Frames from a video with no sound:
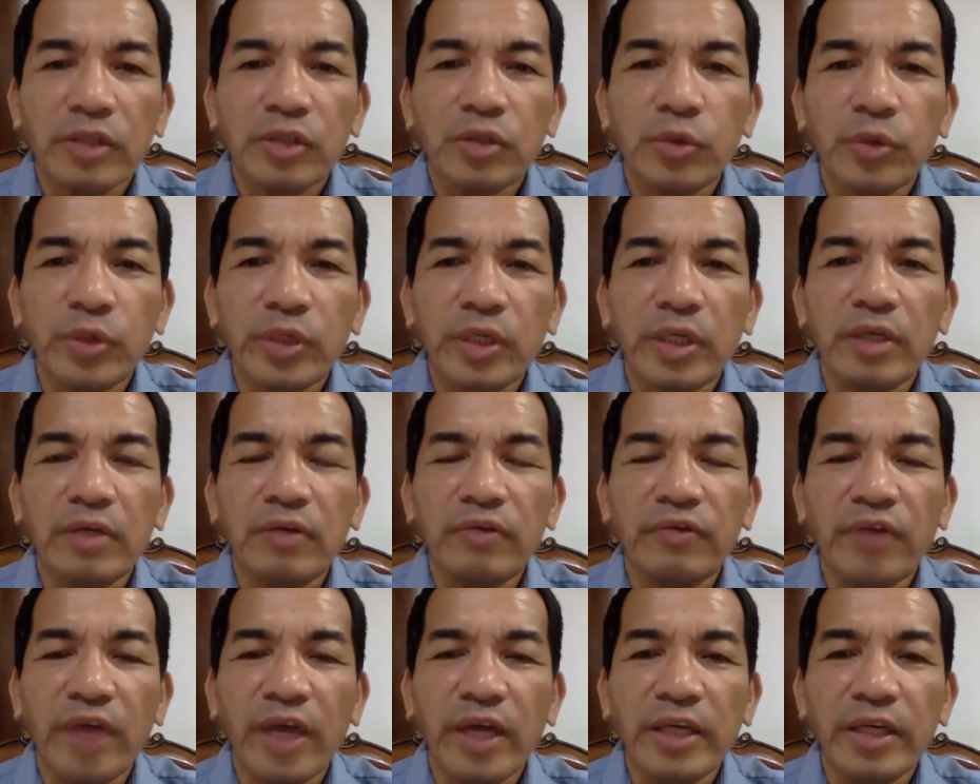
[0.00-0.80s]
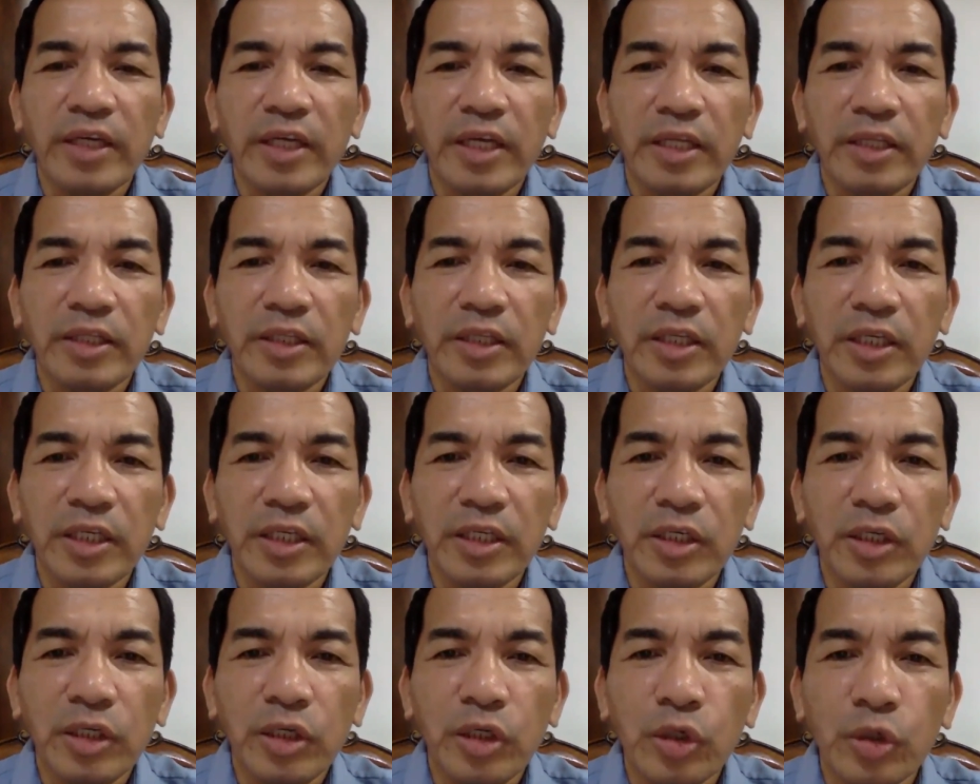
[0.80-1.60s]
we can find that
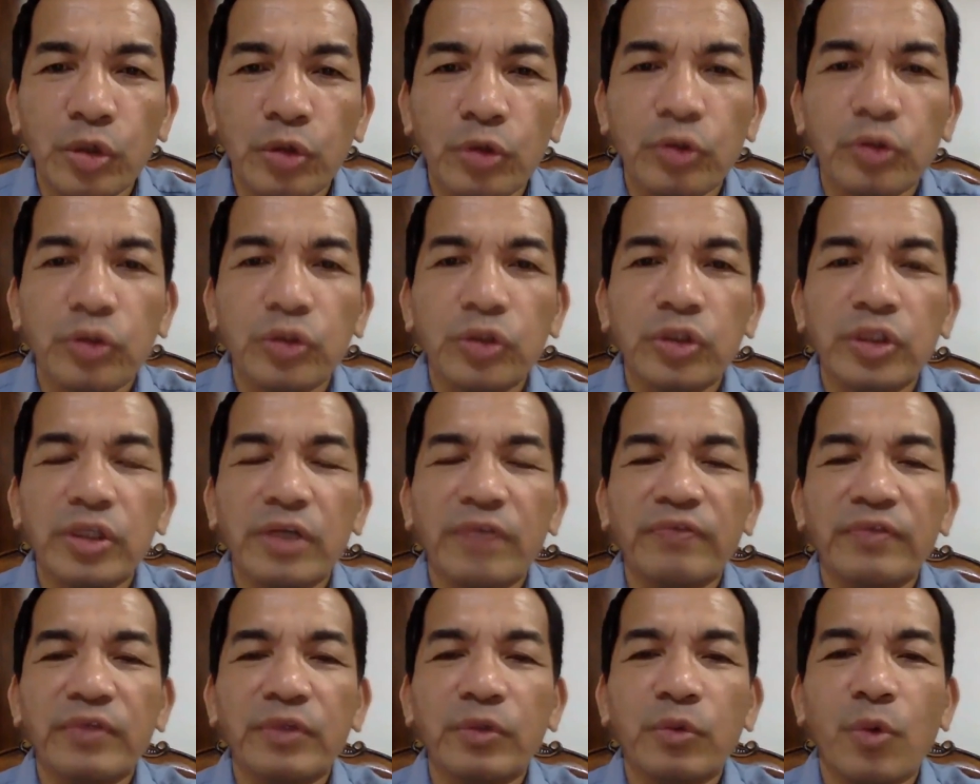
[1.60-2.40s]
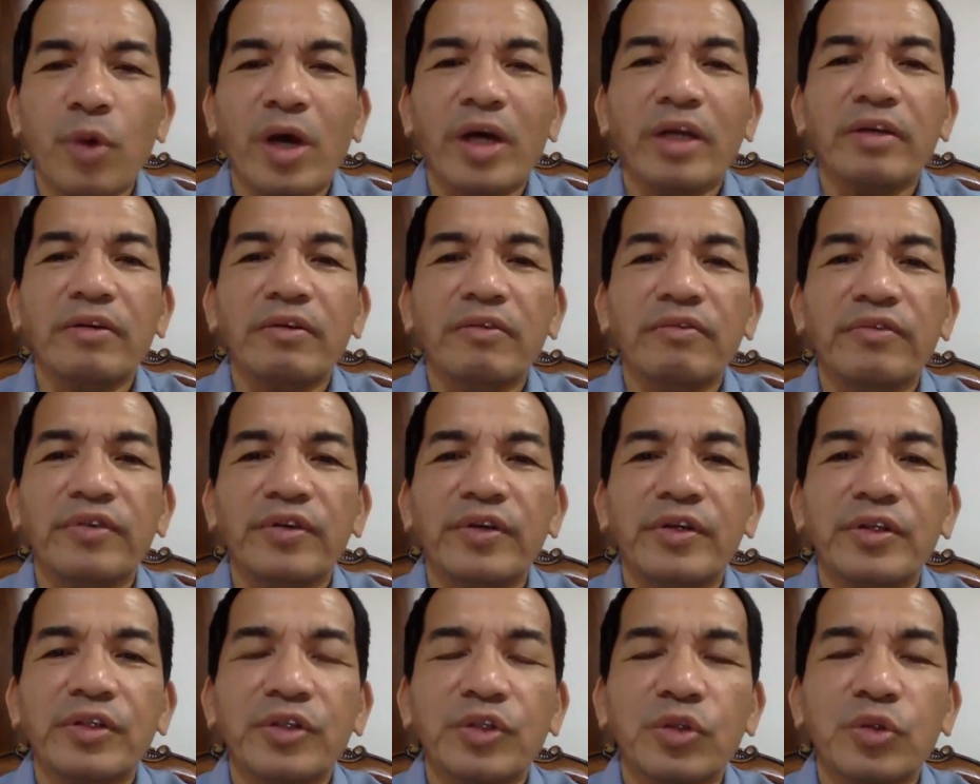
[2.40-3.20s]
in Luke chapter 1
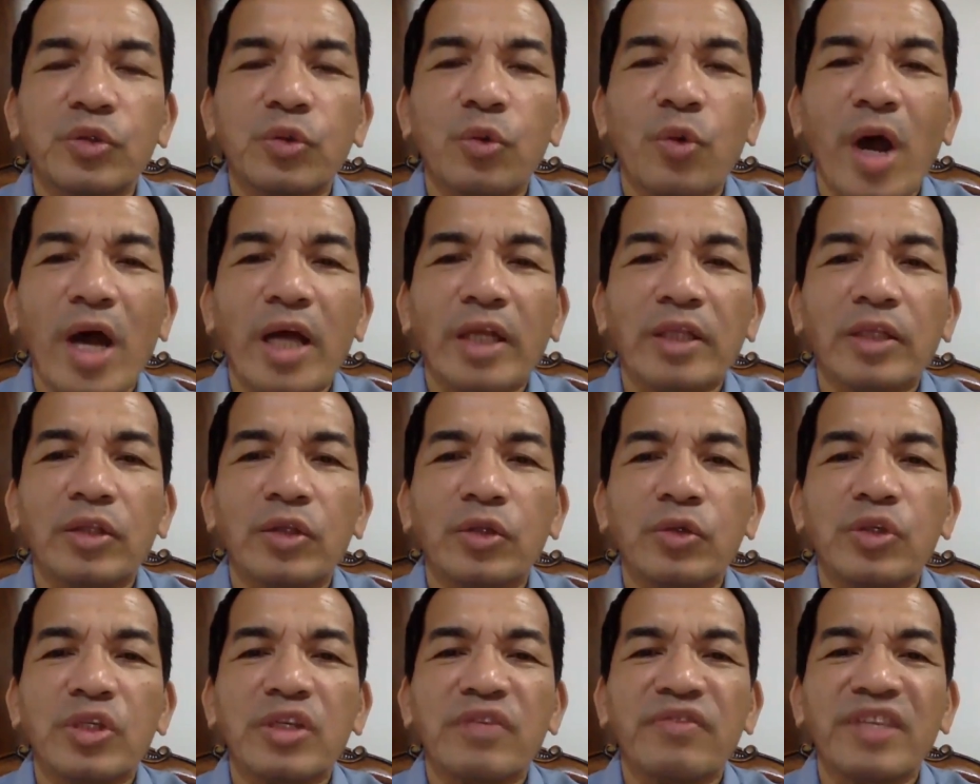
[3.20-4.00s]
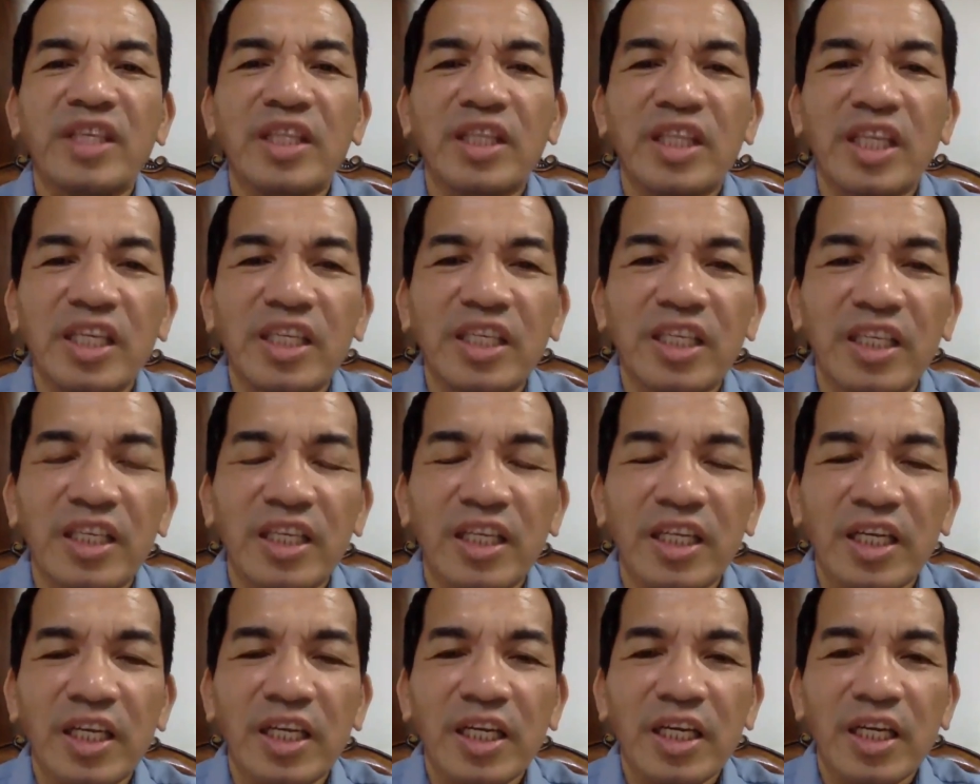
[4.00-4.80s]
verse 1 to 17.
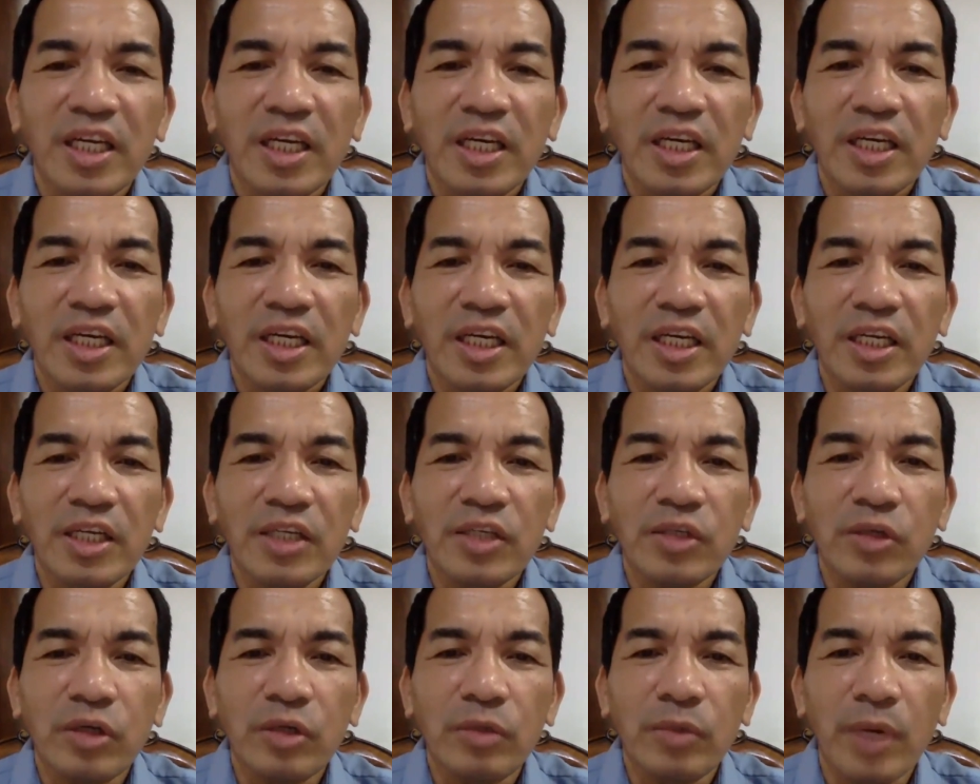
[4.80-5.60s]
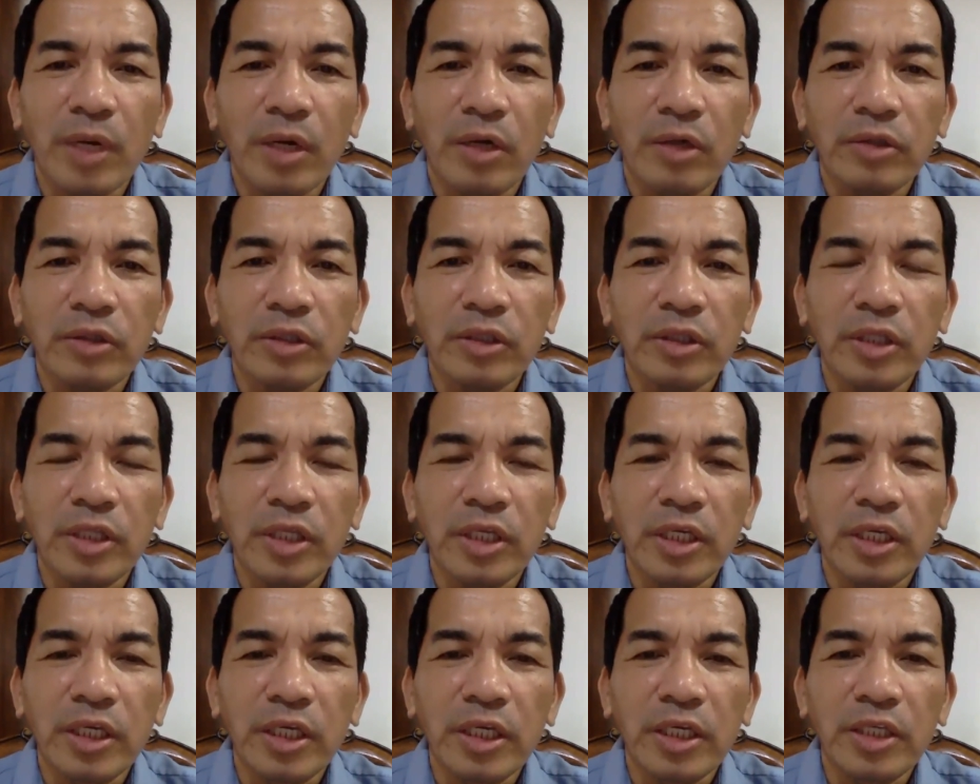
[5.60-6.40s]
It is all about
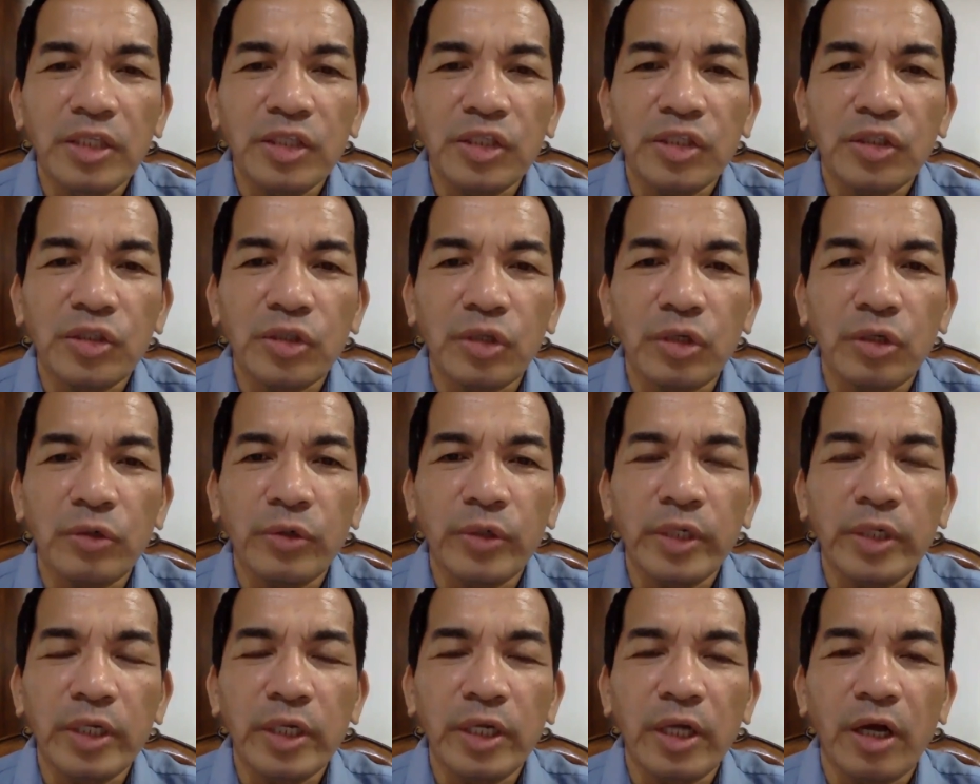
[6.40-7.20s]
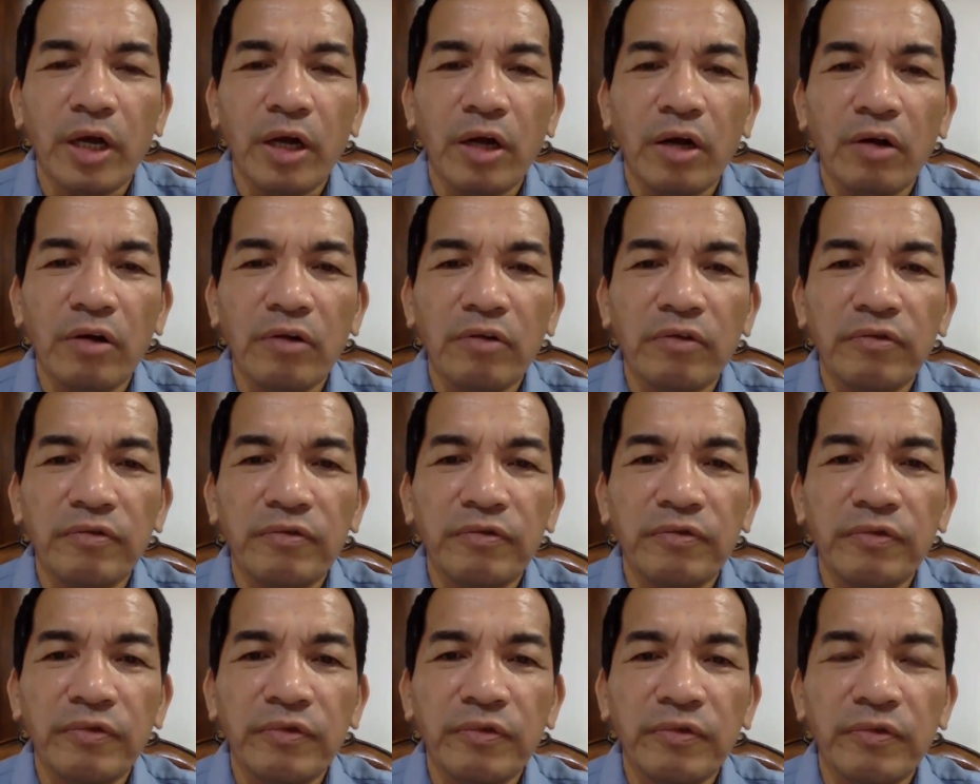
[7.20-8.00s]
the story of
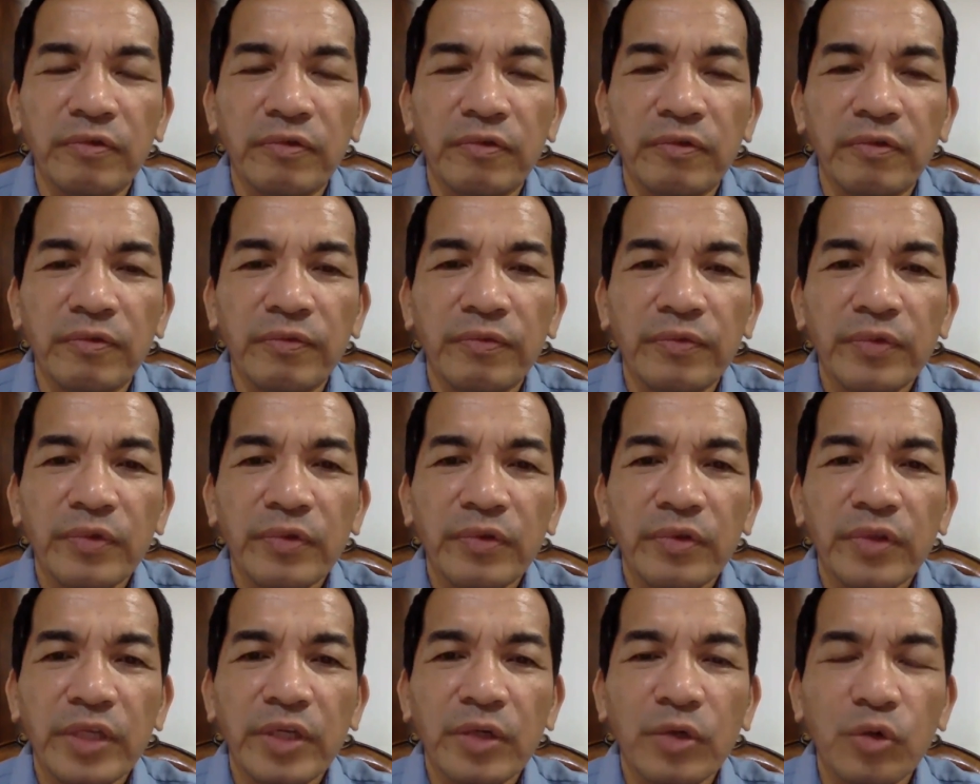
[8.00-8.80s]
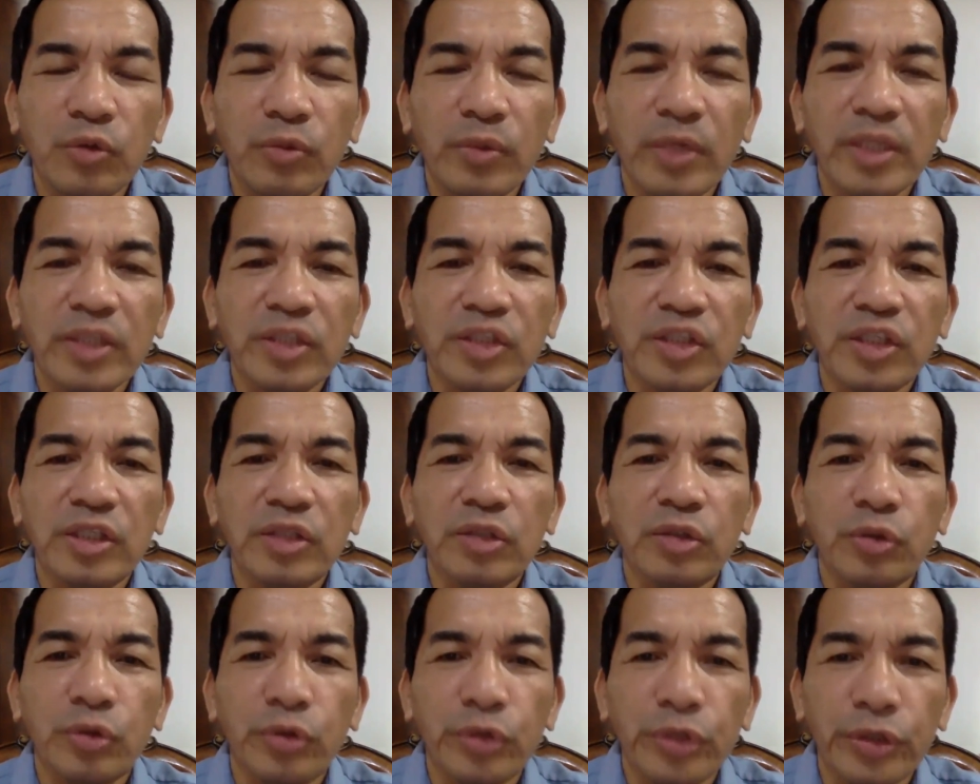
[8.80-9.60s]
the Roman
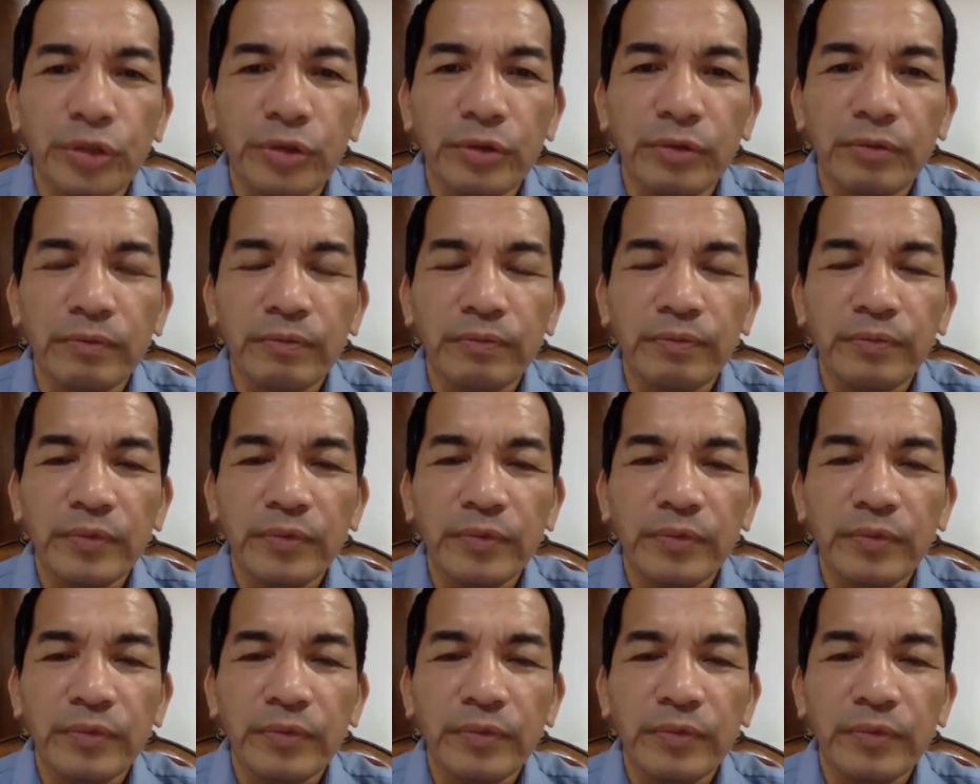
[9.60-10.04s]
centurion.